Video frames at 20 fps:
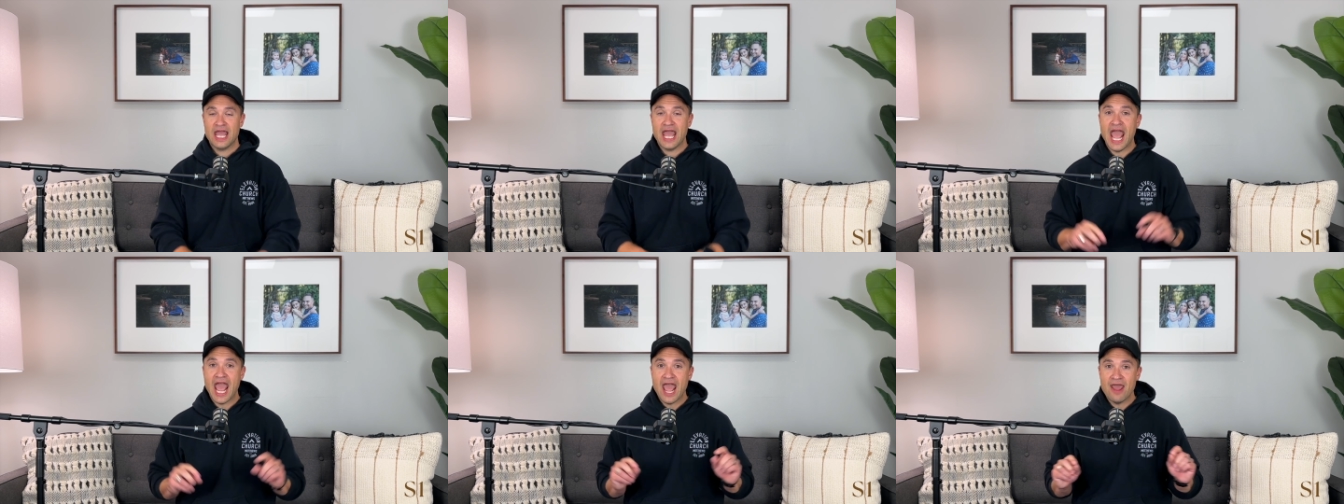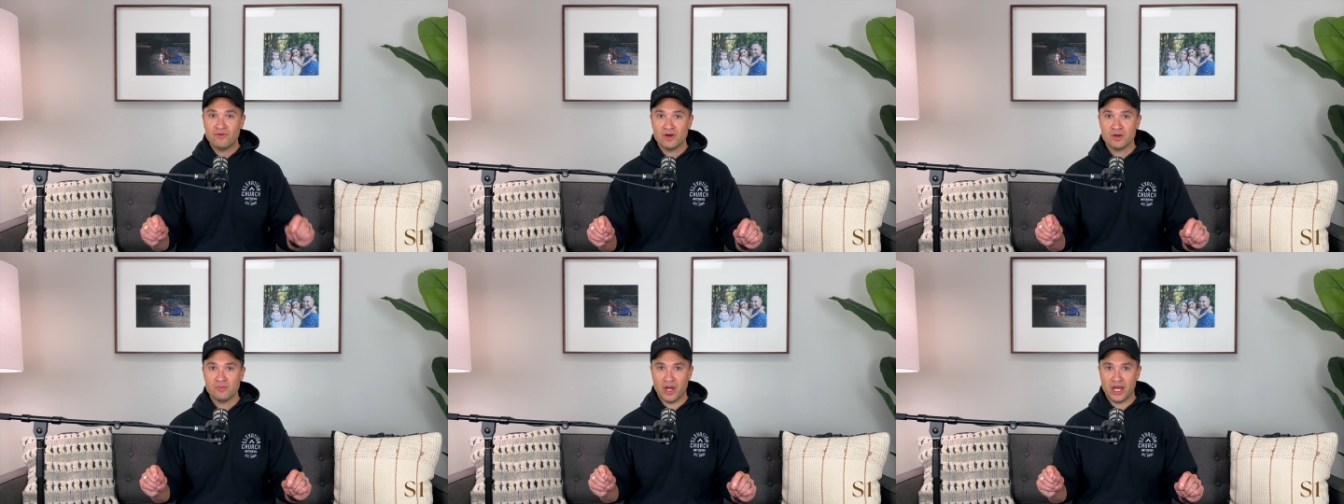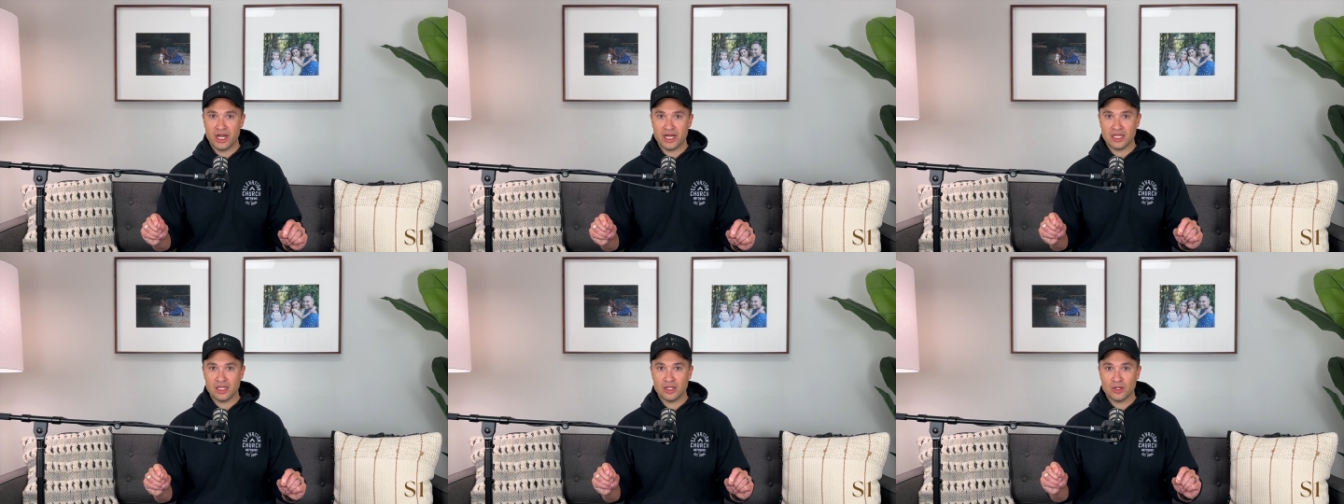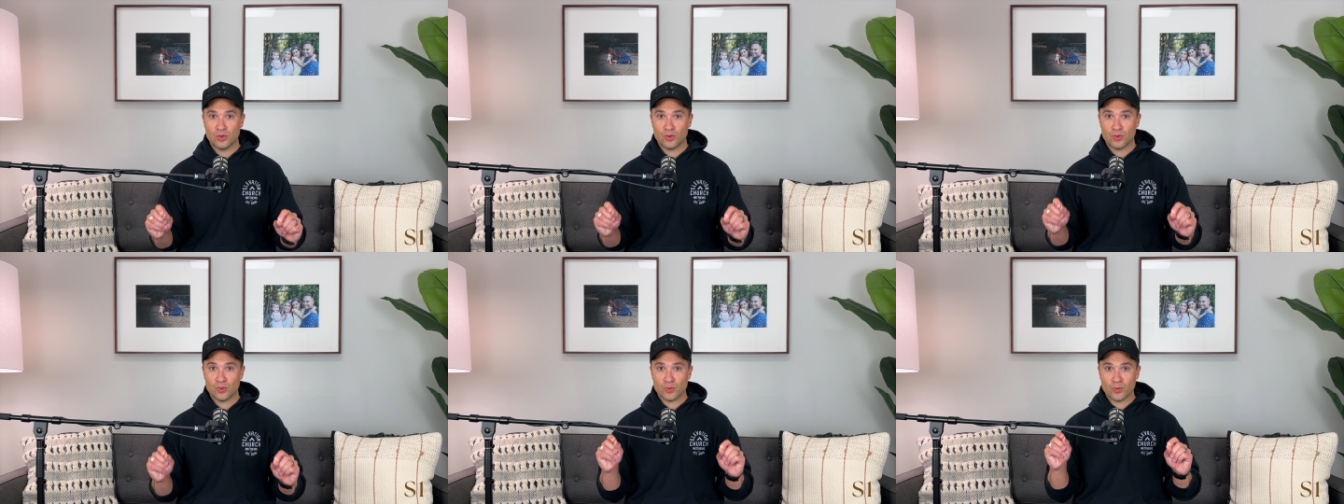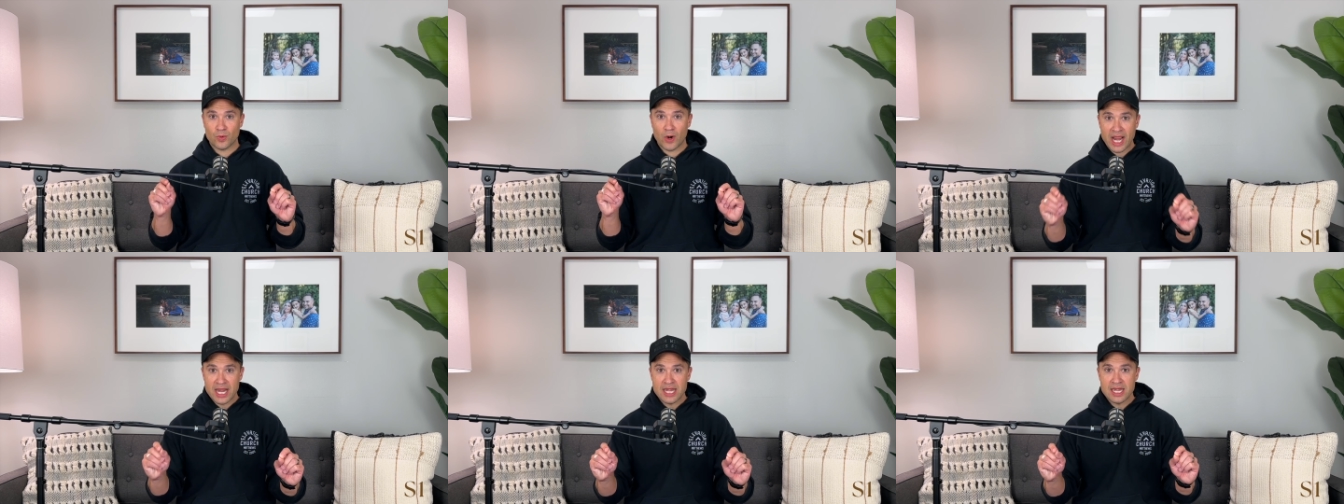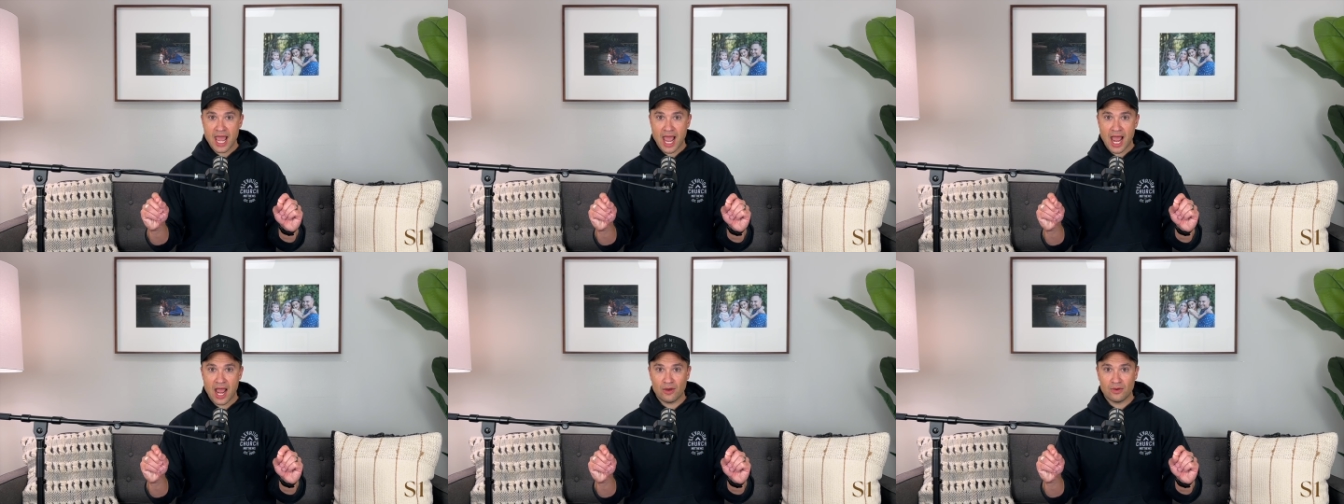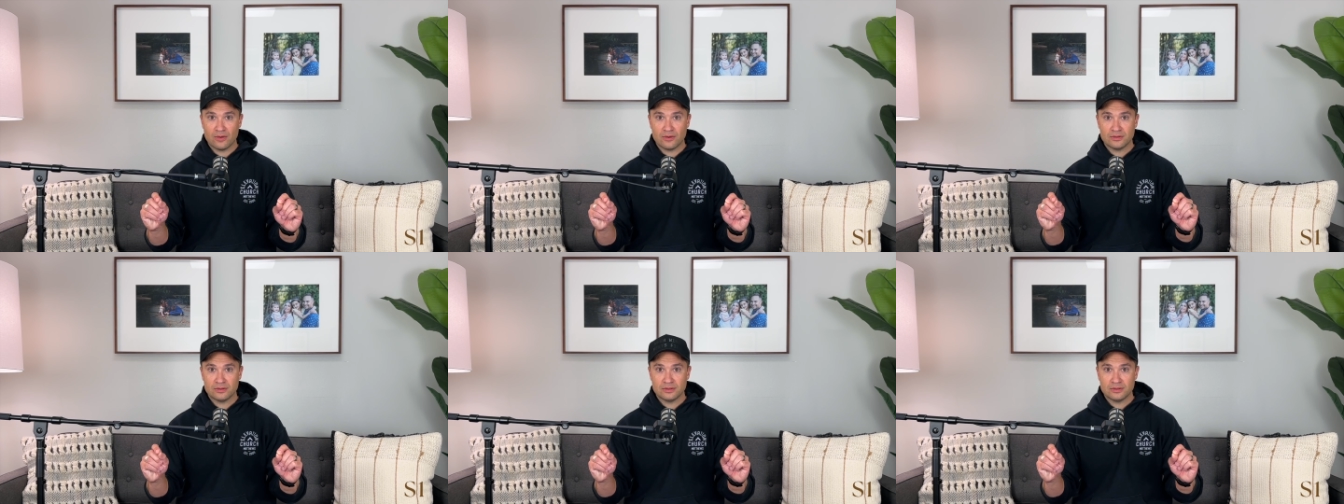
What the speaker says: Everybody right now